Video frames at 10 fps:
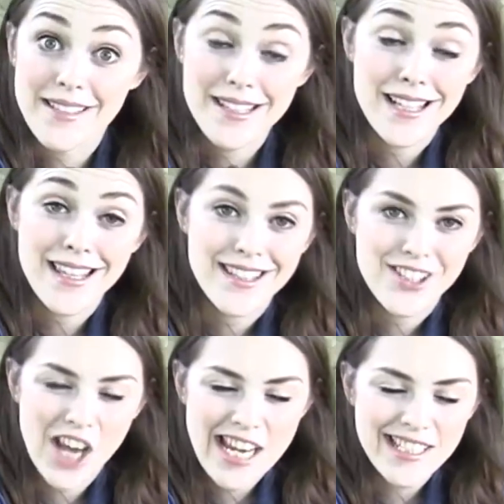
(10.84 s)
sitting in the
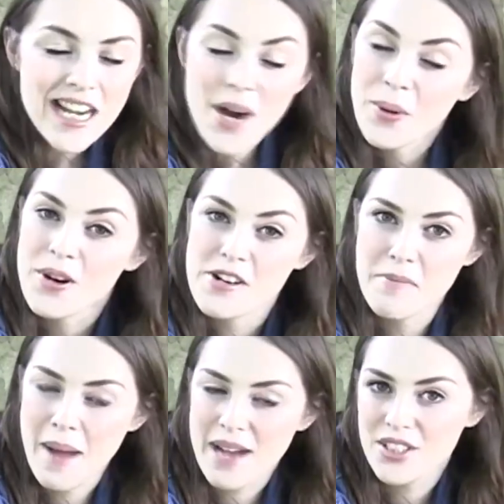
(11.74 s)
shade, where we're
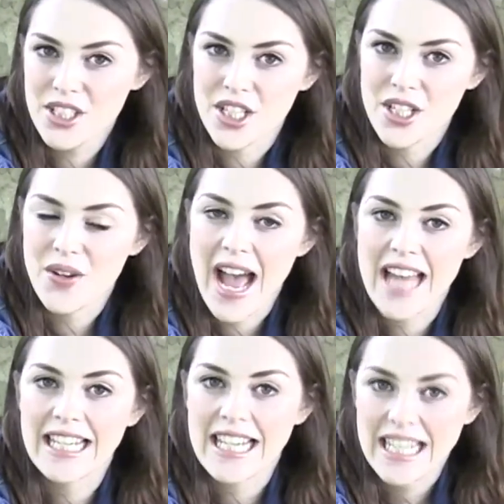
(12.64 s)
about to do
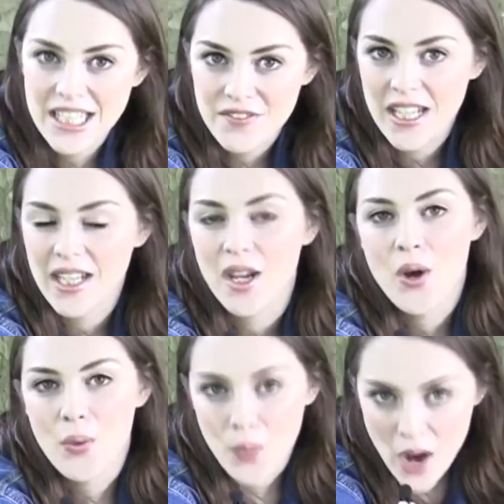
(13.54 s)
an evening
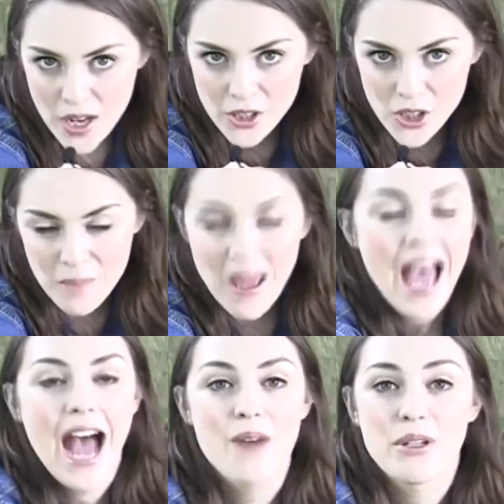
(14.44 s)
workshop,
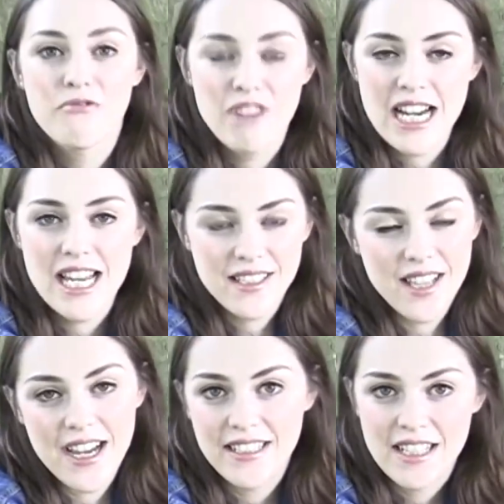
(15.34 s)
and we're really
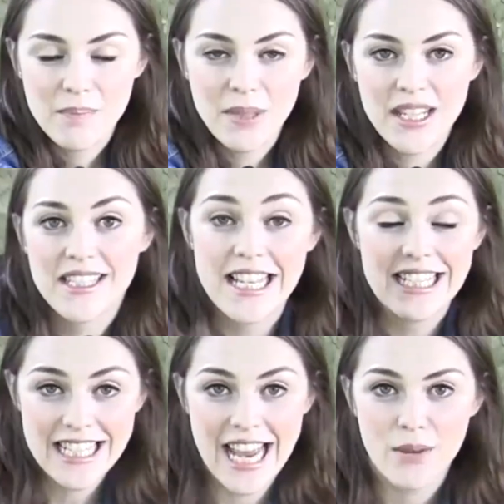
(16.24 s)
excited because
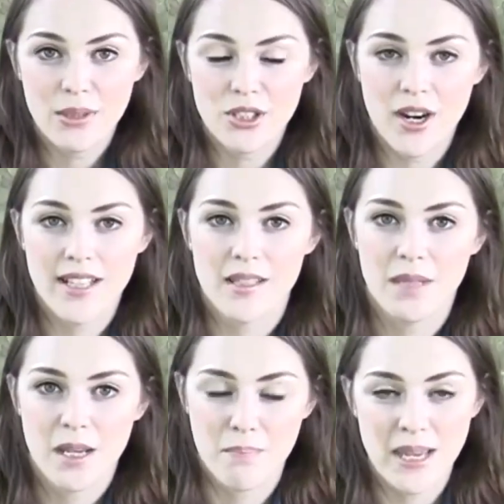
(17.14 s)
today we're trying
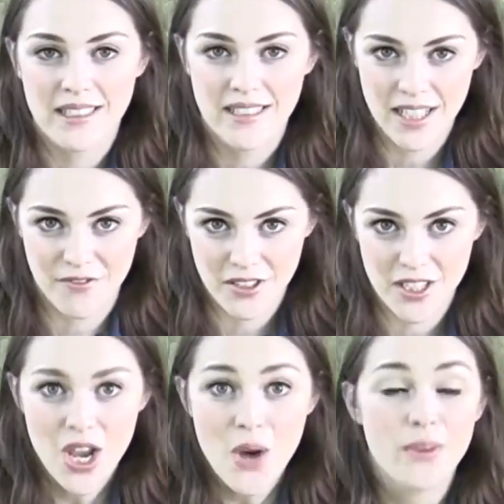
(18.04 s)
something a bit
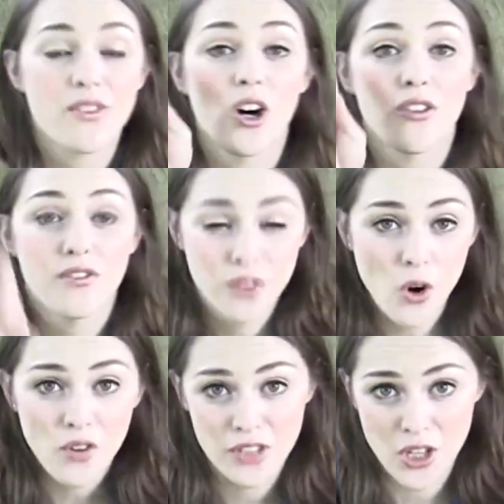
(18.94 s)
different. We've got
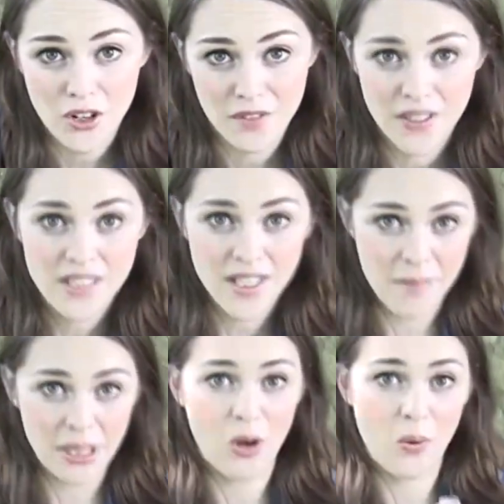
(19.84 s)
4 photographers
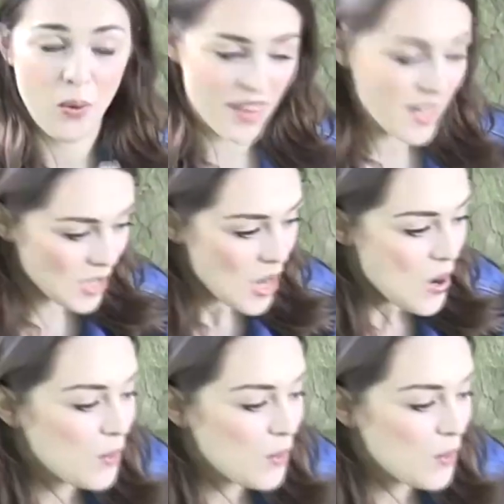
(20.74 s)
coming along with us.